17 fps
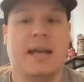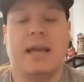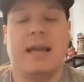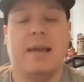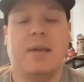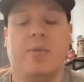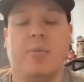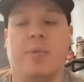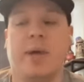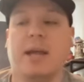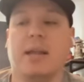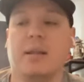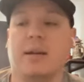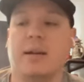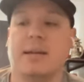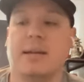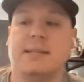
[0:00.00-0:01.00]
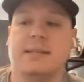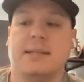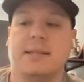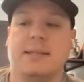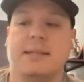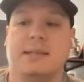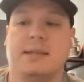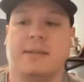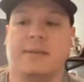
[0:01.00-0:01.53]
It would make a lot of
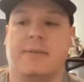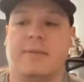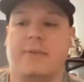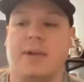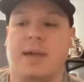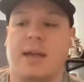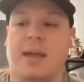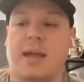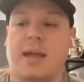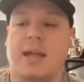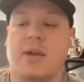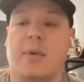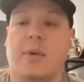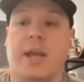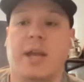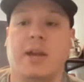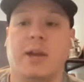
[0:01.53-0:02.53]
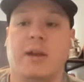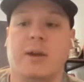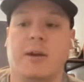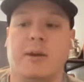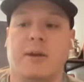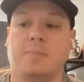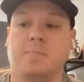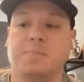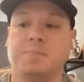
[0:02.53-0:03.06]
sense if, in
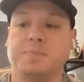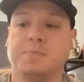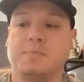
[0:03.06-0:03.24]
your